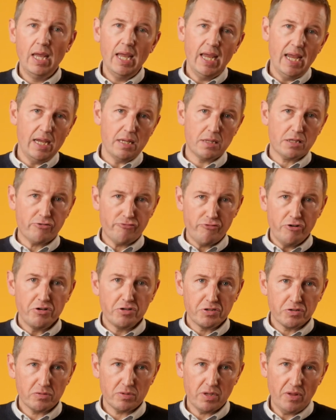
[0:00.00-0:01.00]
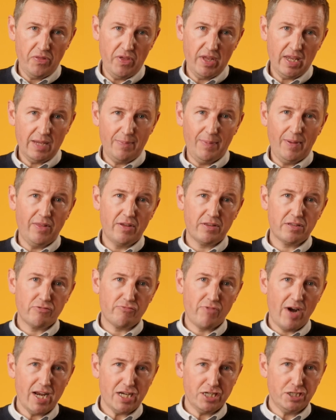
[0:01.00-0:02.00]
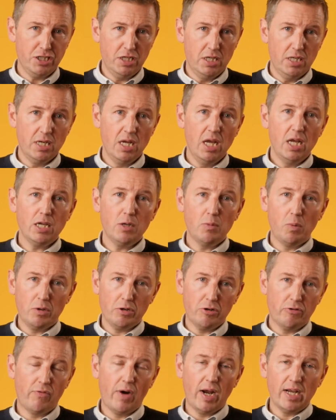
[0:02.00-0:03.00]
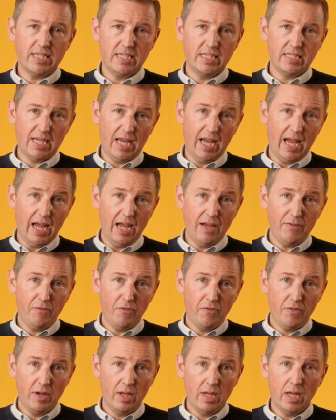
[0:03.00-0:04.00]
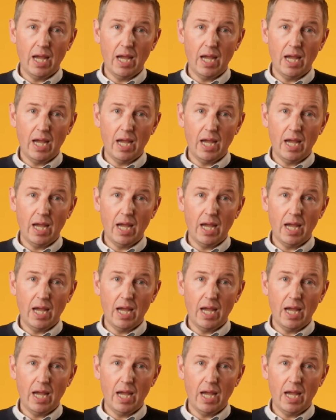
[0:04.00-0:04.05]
It is crucial to think about the direction you want your writing to have,